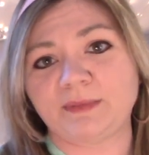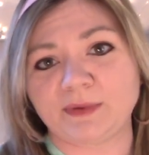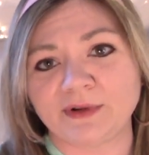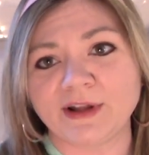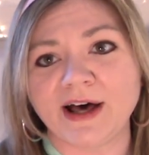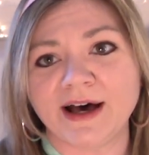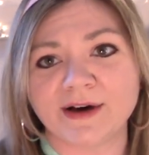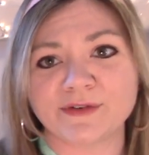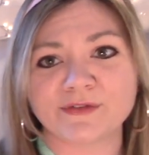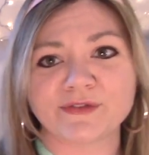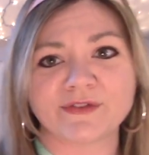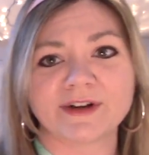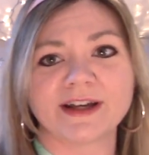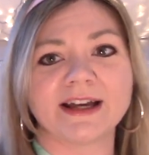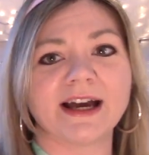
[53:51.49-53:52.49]

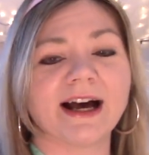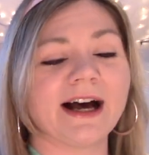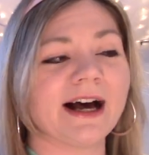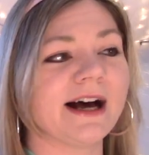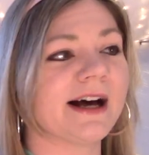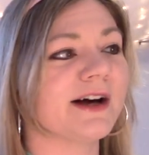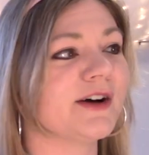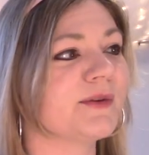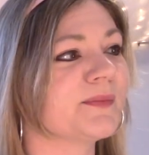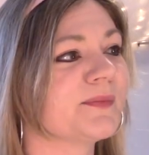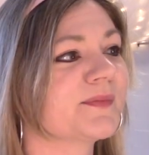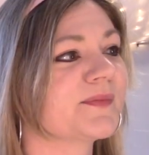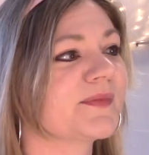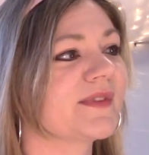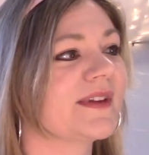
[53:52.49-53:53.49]
love, there's
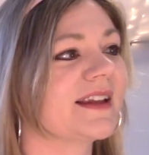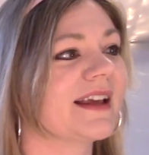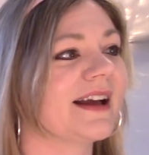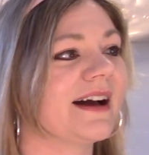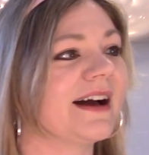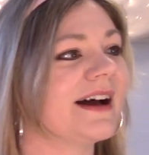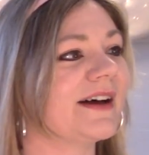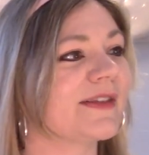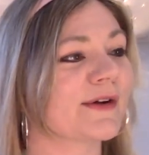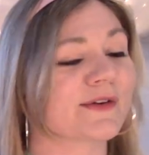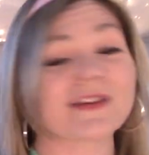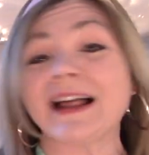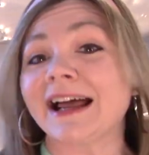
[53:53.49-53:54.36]
a